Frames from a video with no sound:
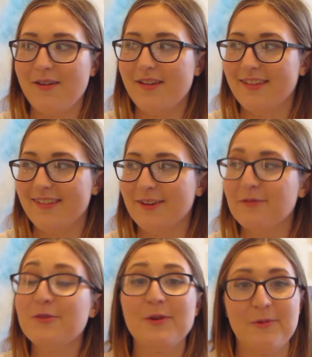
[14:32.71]
instead
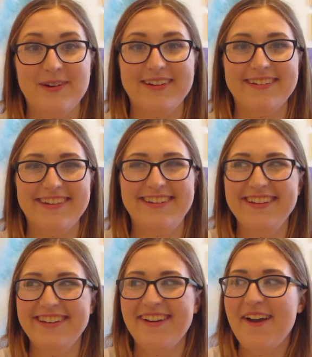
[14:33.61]
of doing work.
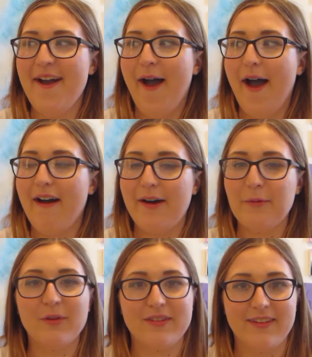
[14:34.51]

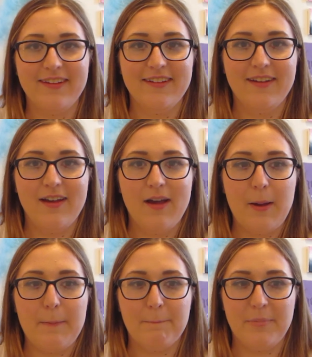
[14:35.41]
We'll see.
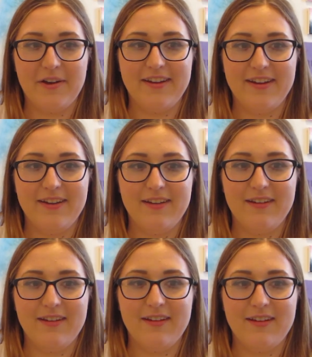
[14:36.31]
But
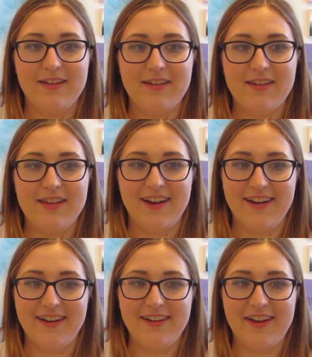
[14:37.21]

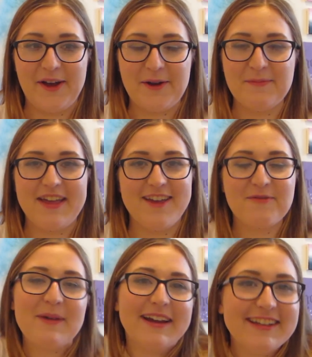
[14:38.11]
yeah,
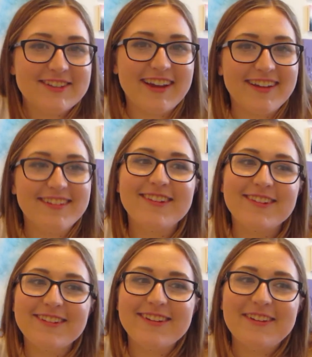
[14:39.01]
if by any chance
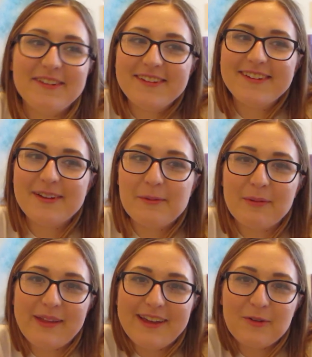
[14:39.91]

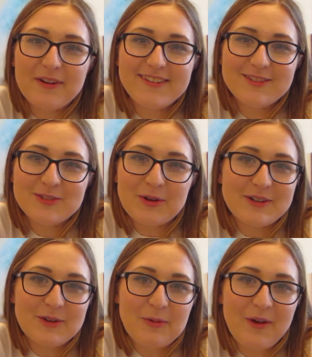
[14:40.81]
Blake, Reese, and
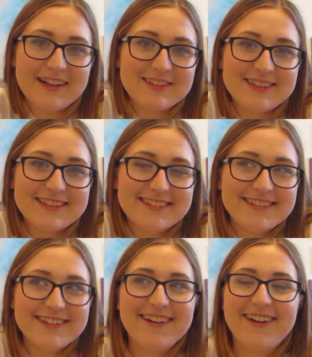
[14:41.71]
George are watching,
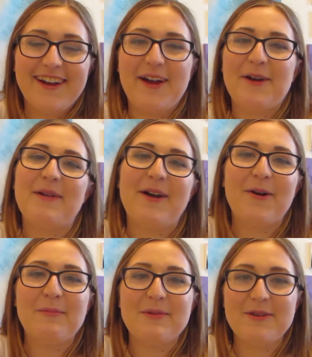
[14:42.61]
I
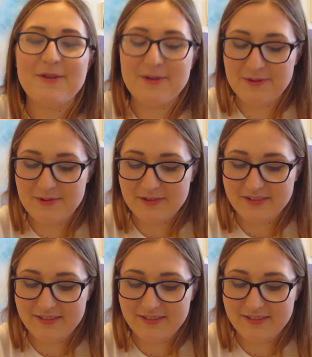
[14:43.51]
hope you